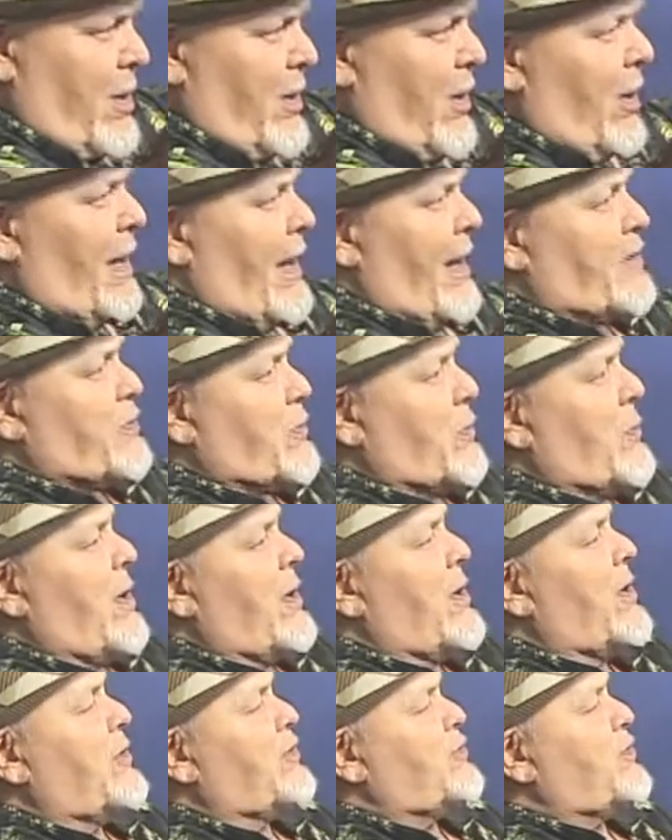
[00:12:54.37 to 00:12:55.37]
Or let the
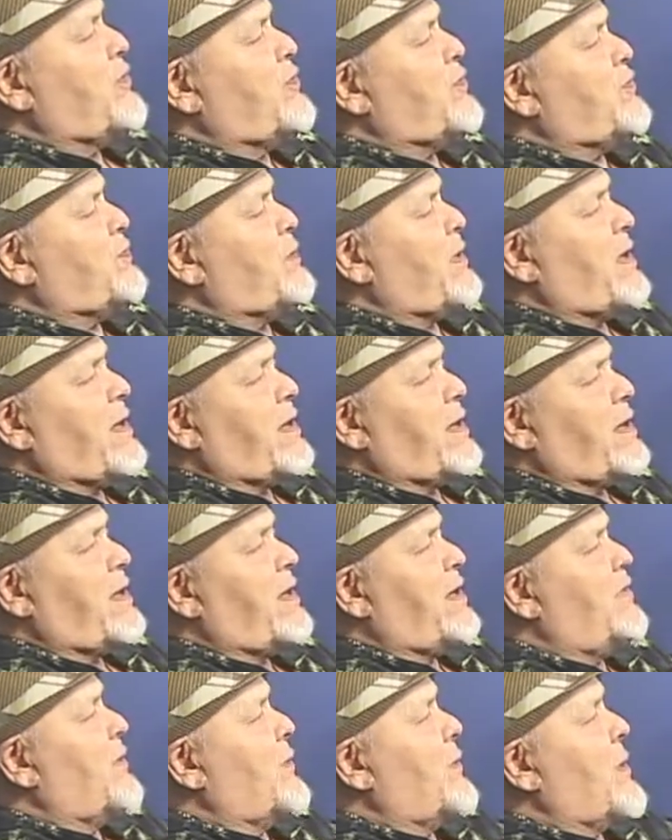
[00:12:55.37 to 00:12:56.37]
words you speak
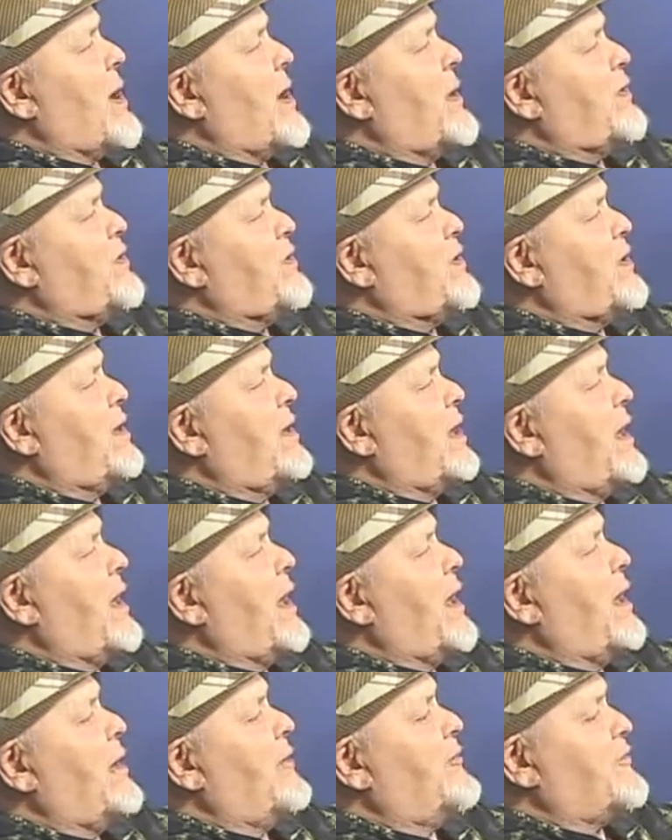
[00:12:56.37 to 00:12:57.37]
leave the one you
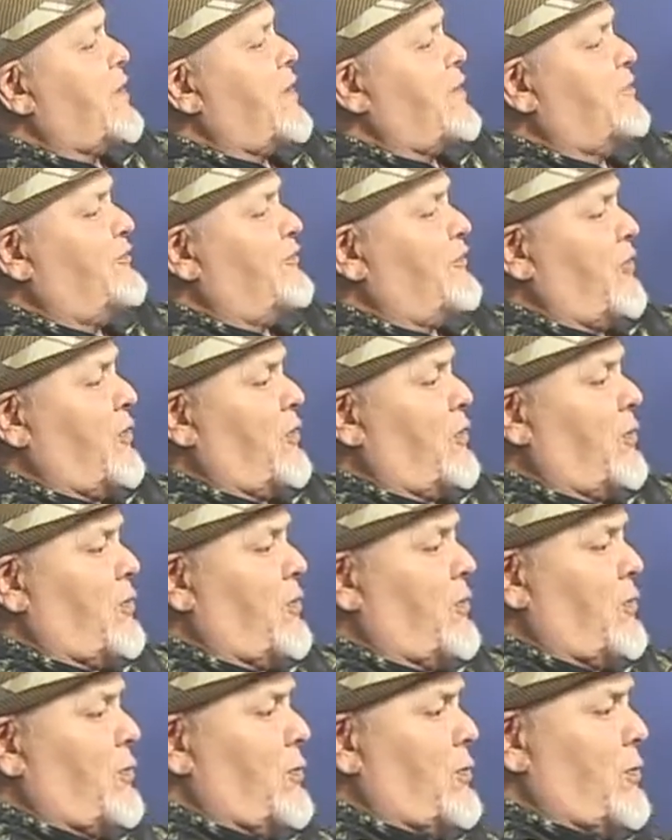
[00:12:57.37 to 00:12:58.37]
love
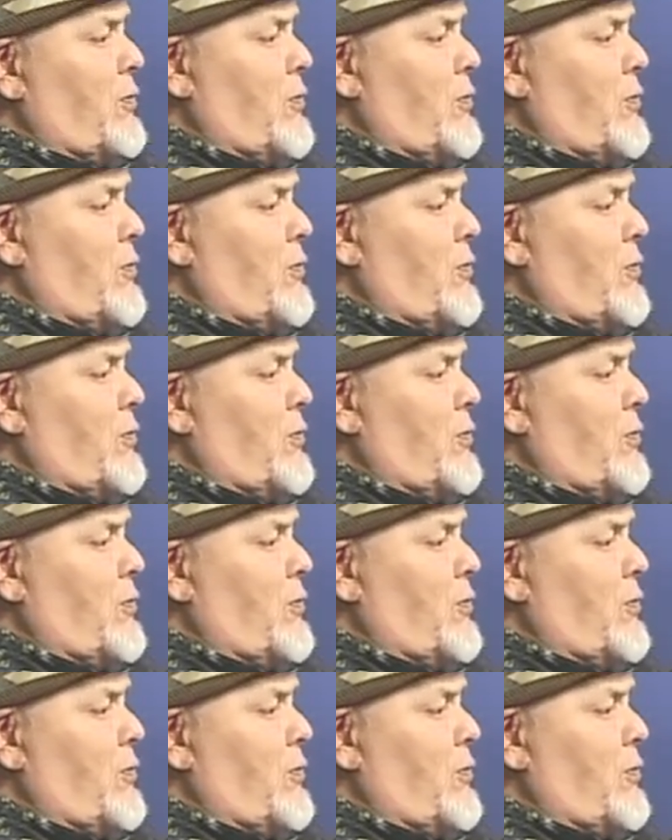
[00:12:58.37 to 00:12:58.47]
confused.